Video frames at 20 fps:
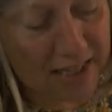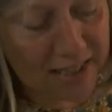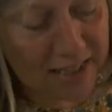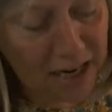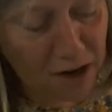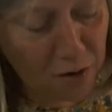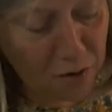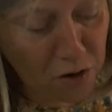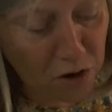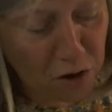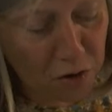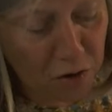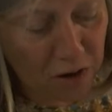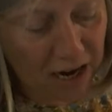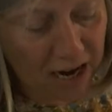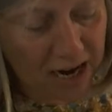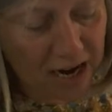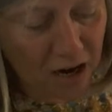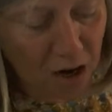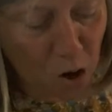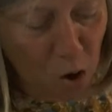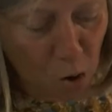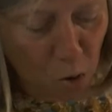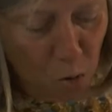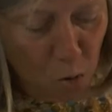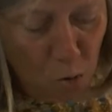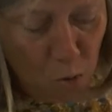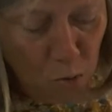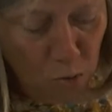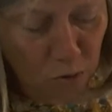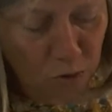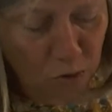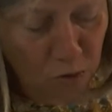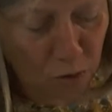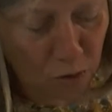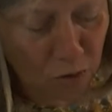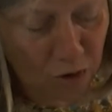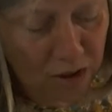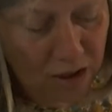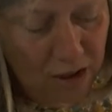it, is it on U K Gold?
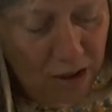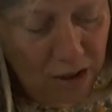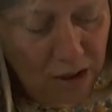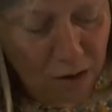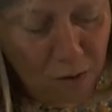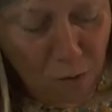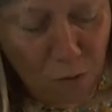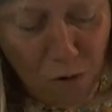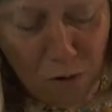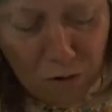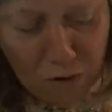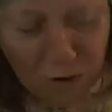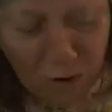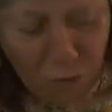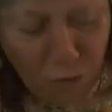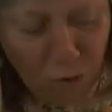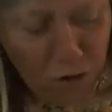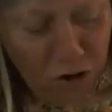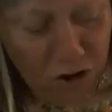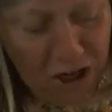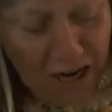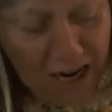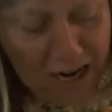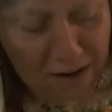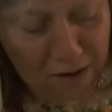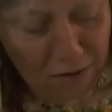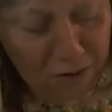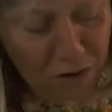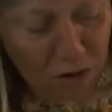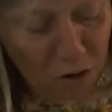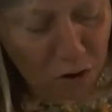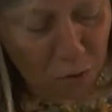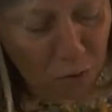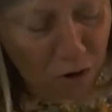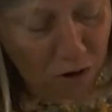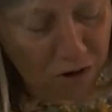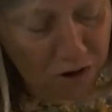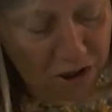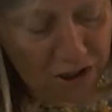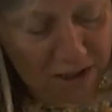Or what, what channels do you
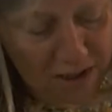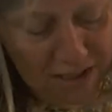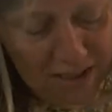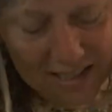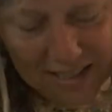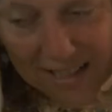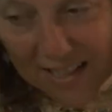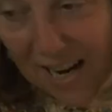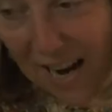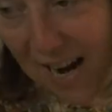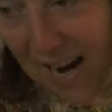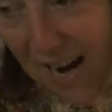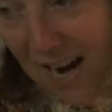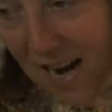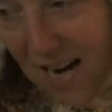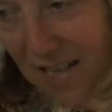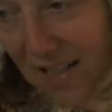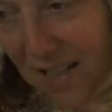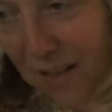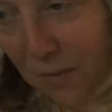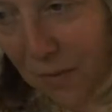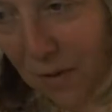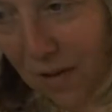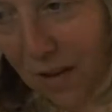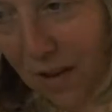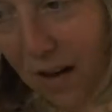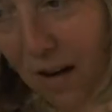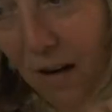watch in the States with